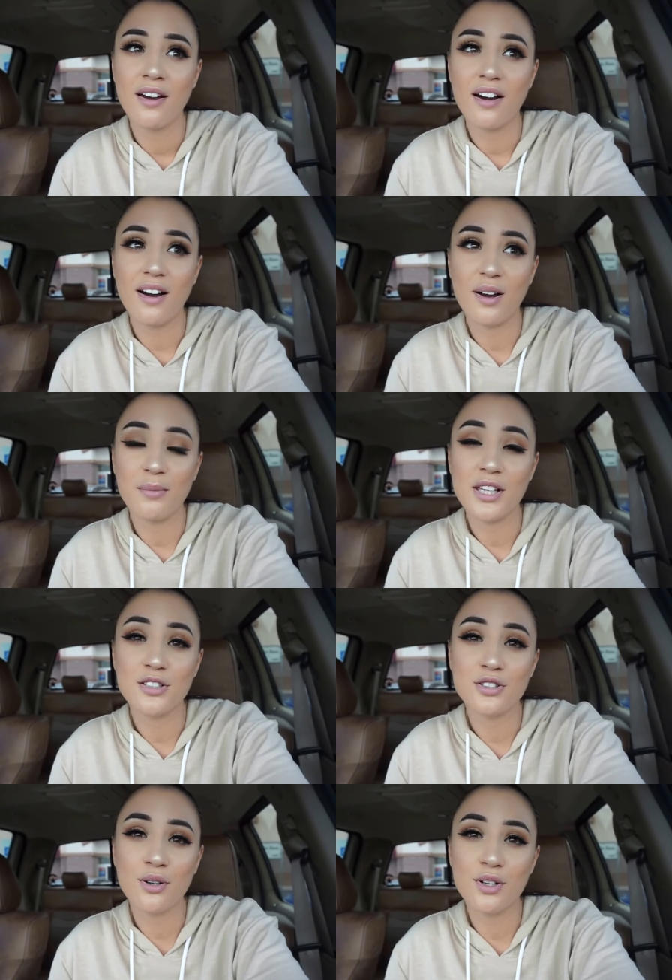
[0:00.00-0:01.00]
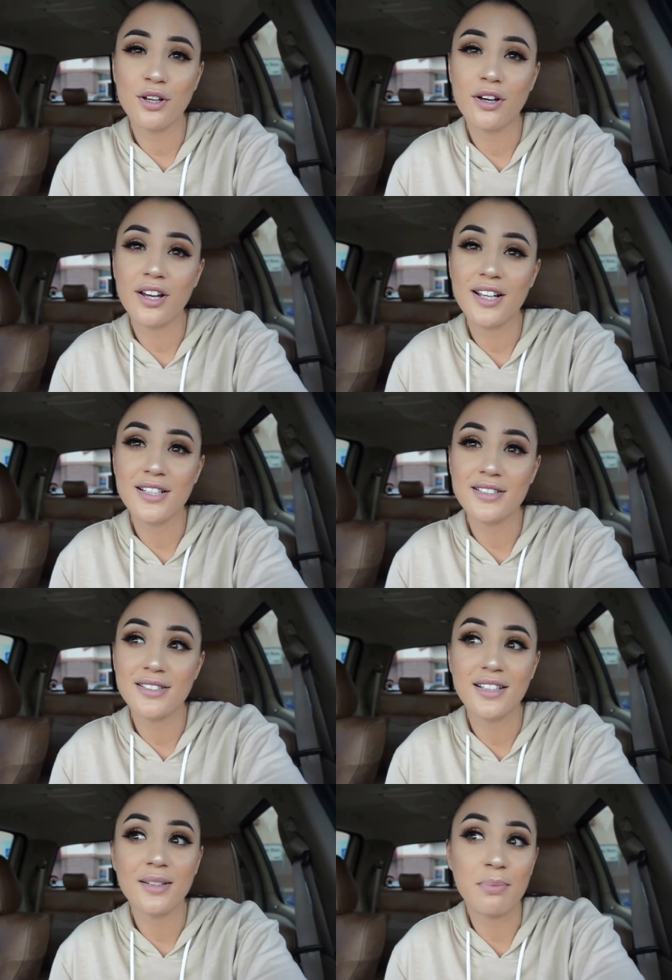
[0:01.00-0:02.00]
um, he's so good.
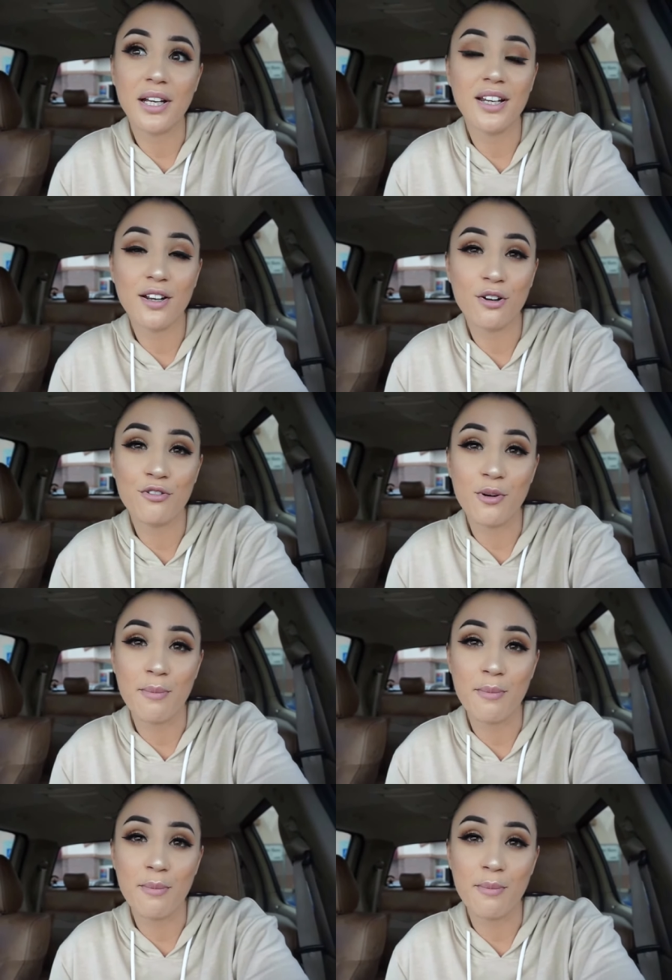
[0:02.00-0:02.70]
He's been here for